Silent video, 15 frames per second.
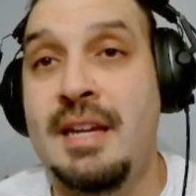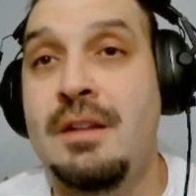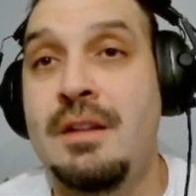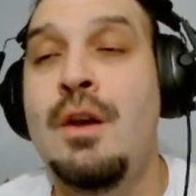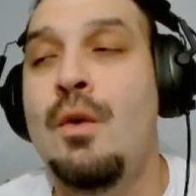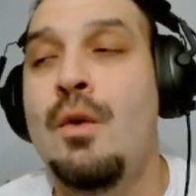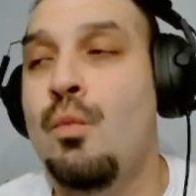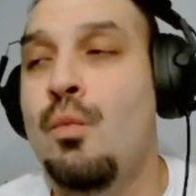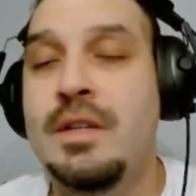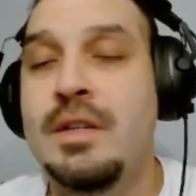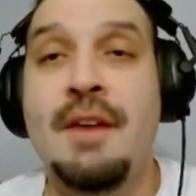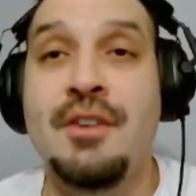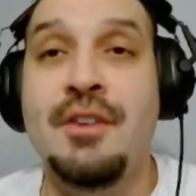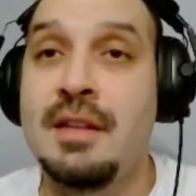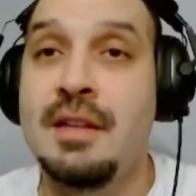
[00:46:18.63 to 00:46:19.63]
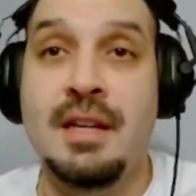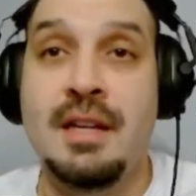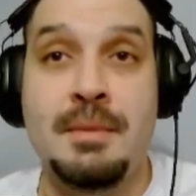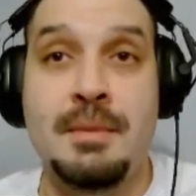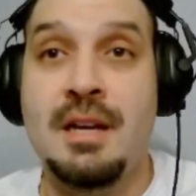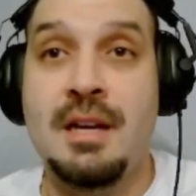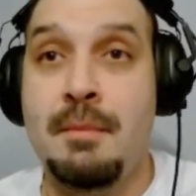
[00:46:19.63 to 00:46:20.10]
We're definitely going to be
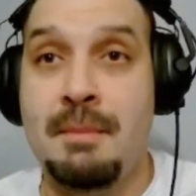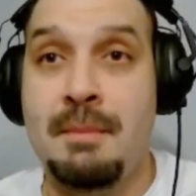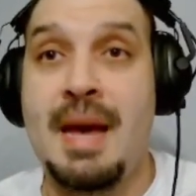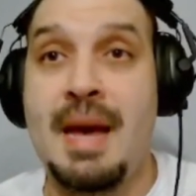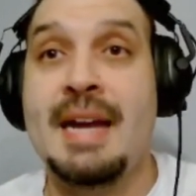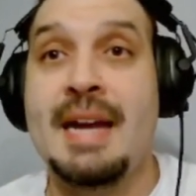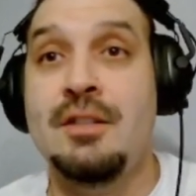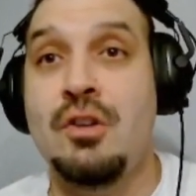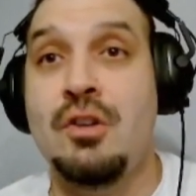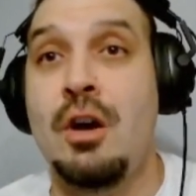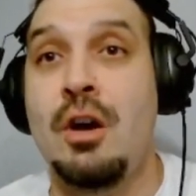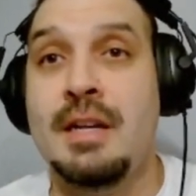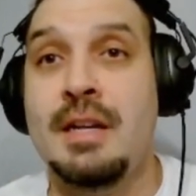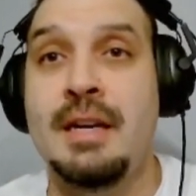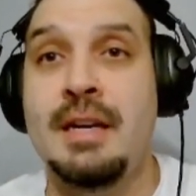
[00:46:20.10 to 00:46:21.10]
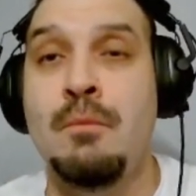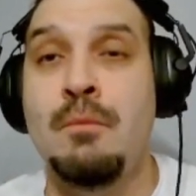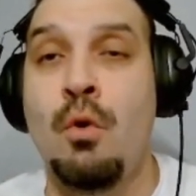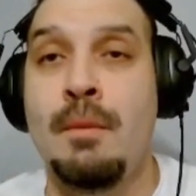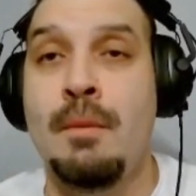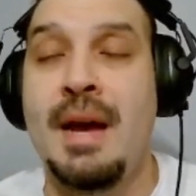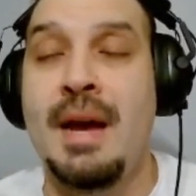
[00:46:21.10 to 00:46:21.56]
coming back and talking more
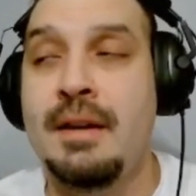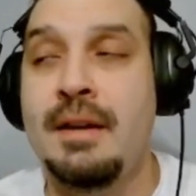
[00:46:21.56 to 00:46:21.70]
about it.